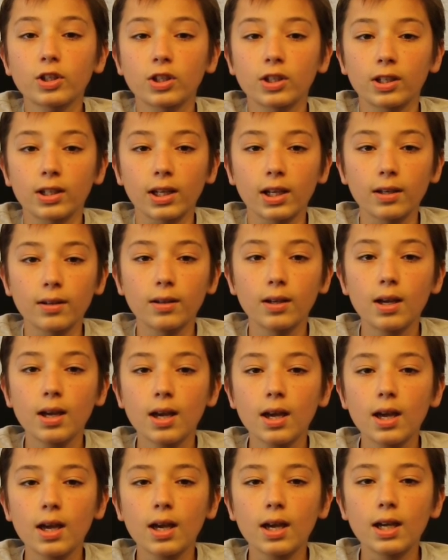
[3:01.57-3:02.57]
it again.
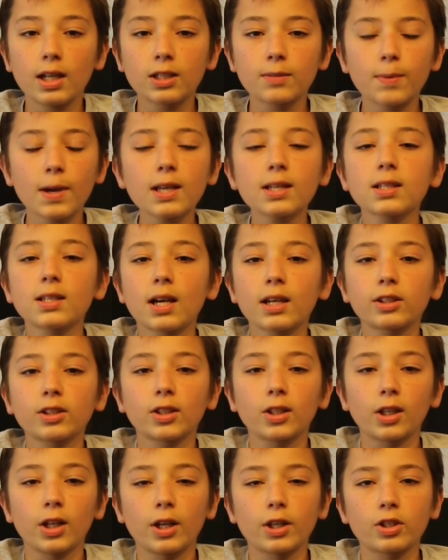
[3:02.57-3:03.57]
It's best not
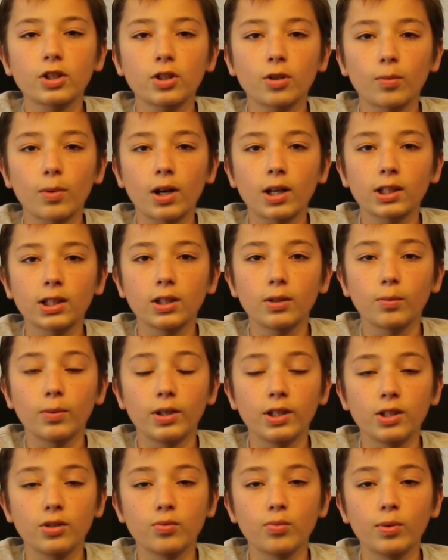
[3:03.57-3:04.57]
to launch your rocket
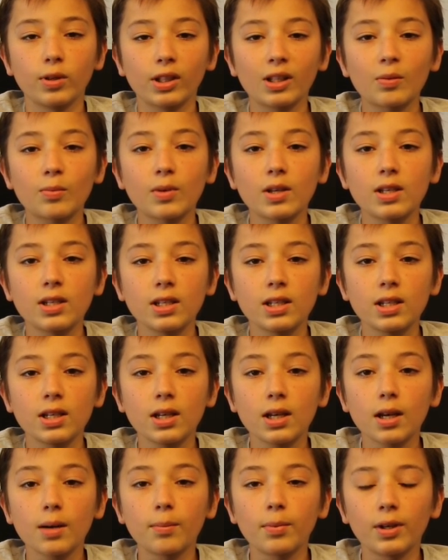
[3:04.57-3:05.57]
when it's really windy,
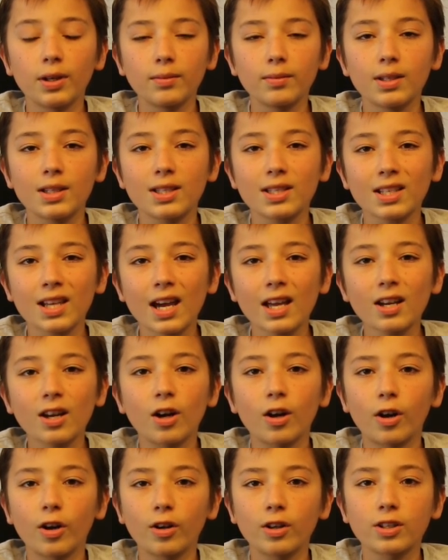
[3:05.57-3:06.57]
but it's kind of
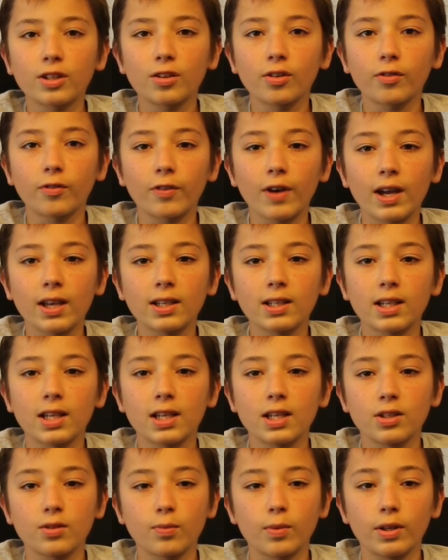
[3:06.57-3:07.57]
hard to find
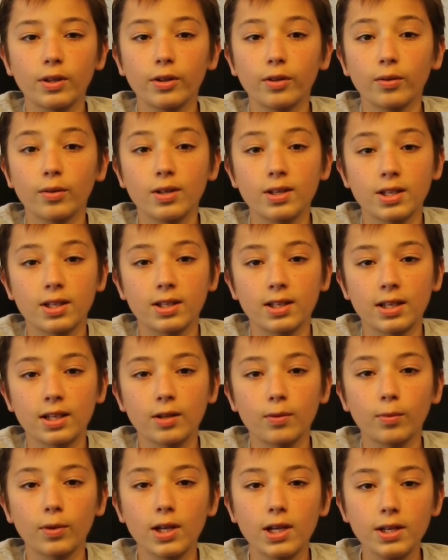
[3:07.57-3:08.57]
days when there isn't any
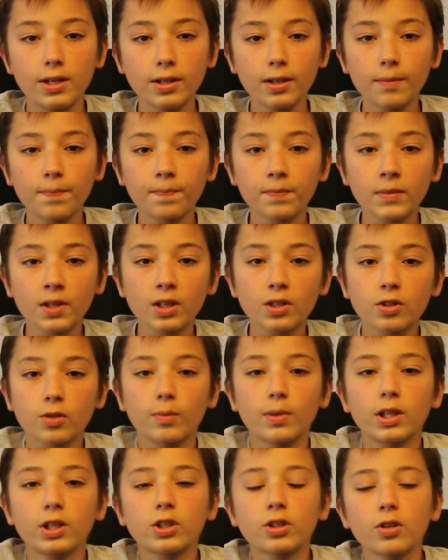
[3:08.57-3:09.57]
wind. So
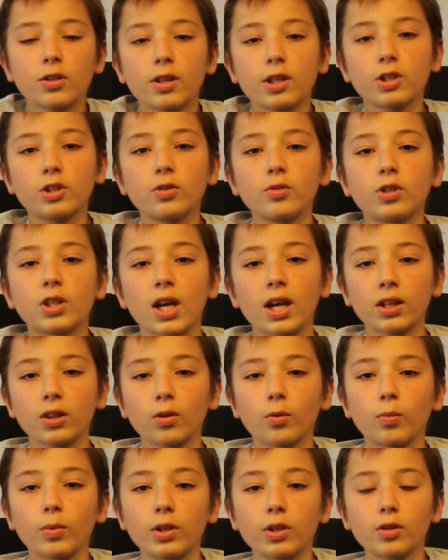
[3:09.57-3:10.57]
make sure that you check
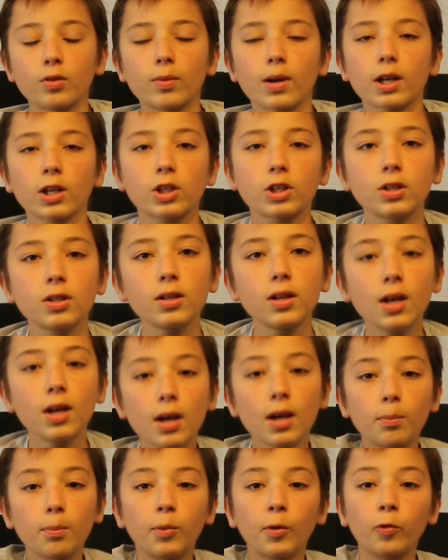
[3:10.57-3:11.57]
the wind direction
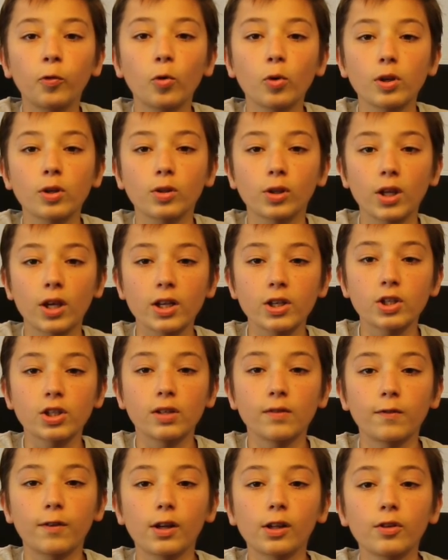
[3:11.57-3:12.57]
before you launch
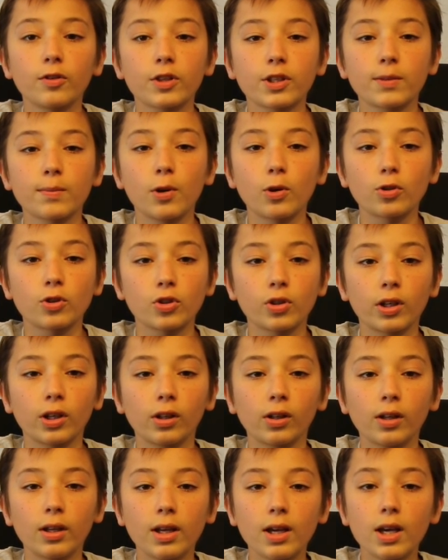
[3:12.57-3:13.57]
and follow the smoke trail.
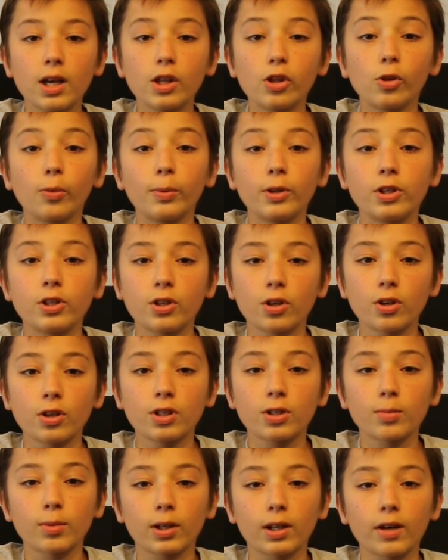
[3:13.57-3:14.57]
You'll be sure
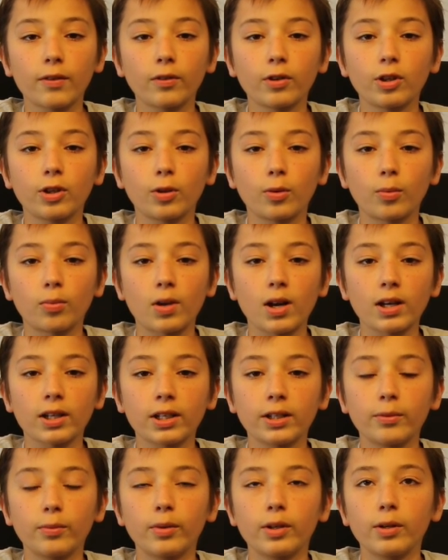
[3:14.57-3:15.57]
to recover your
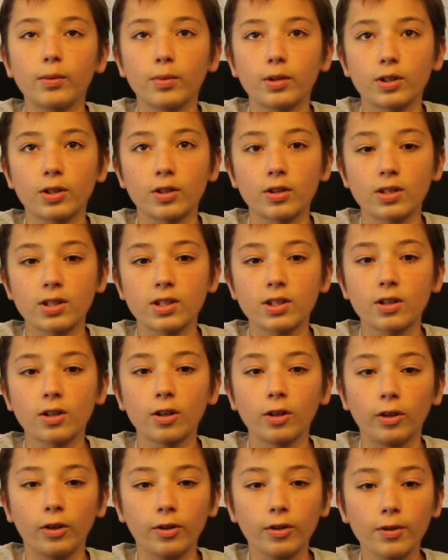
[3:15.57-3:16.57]
rocket when it returns to
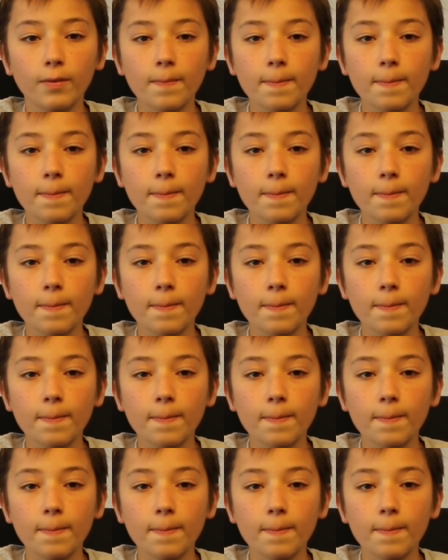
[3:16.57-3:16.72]
Earth.